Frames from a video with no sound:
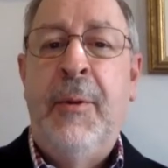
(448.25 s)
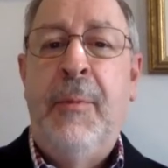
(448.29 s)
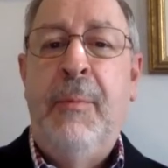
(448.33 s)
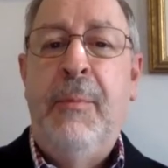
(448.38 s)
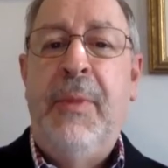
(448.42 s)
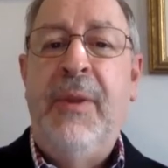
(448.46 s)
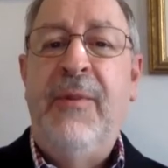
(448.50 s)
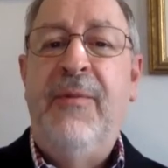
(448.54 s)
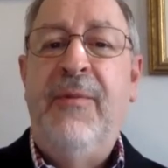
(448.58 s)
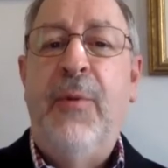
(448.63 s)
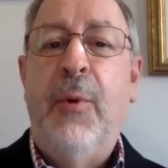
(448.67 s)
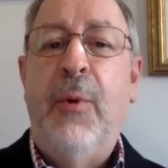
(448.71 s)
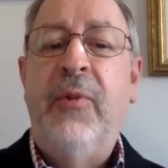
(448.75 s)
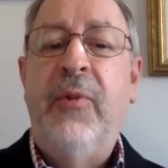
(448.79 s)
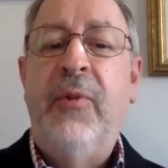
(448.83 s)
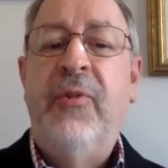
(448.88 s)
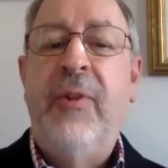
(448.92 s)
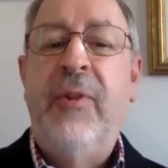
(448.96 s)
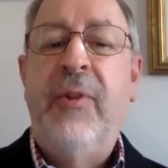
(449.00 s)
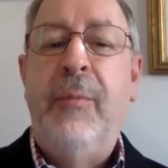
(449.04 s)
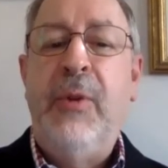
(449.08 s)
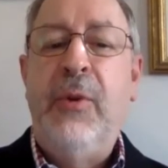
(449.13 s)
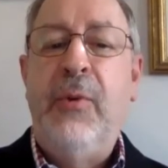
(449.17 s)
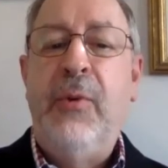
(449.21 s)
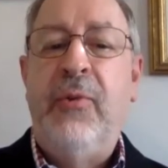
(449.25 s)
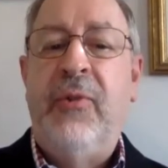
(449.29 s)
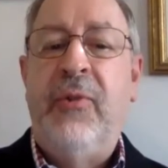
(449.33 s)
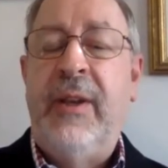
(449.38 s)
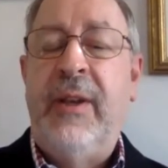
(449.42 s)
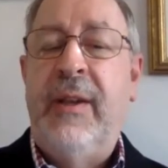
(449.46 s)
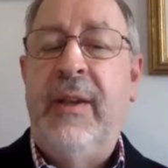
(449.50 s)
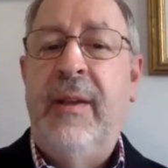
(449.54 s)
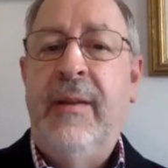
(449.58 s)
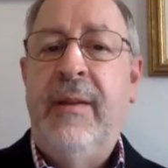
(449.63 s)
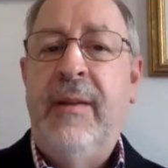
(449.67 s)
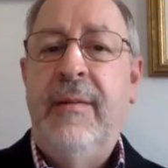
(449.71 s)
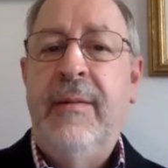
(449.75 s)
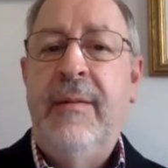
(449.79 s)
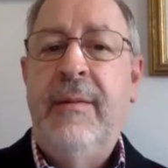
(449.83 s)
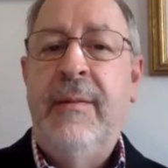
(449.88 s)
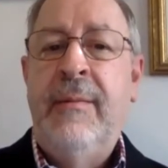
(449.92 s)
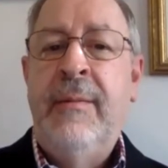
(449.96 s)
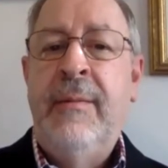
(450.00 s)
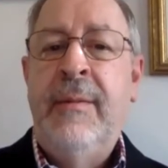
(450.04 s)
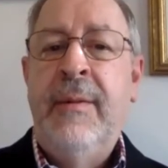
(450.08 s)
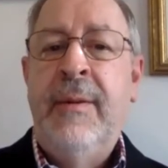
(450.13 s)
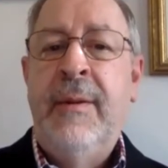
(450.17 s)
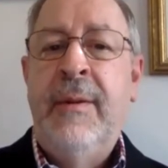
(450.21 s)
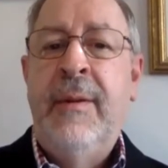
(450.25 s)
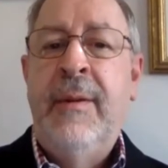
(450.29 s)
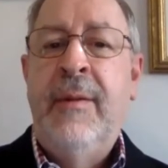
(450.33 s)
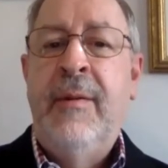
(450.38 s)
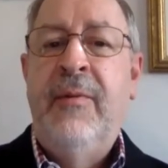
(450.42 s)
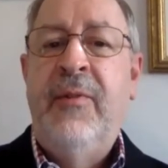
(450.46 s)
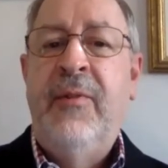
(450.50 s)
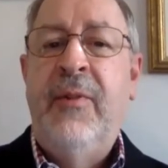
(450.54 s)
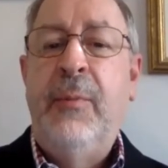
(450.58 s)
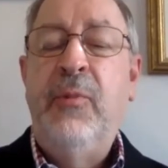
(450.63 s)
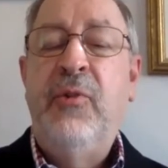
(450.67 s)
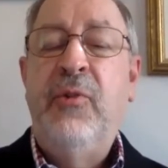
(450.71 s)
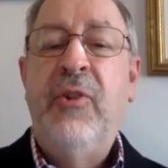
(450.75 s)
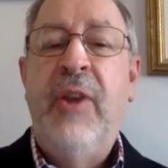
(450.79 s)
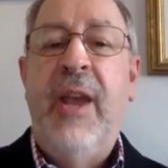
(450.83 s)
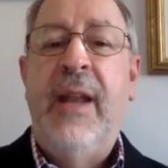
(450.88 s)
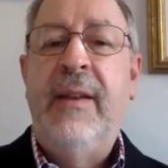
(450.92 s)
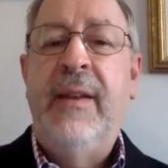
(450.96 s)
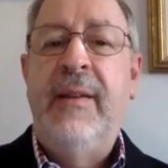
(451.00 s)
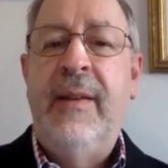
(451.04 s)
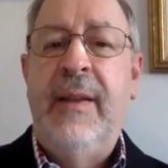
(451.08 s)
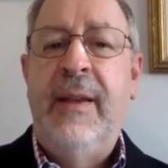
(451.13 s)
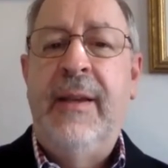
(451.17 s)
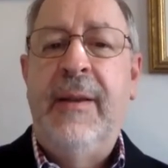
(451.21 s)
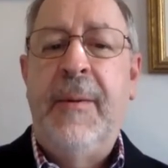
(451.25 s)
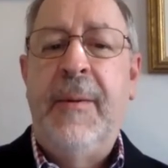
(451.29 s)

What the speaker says: before some music, some chanting.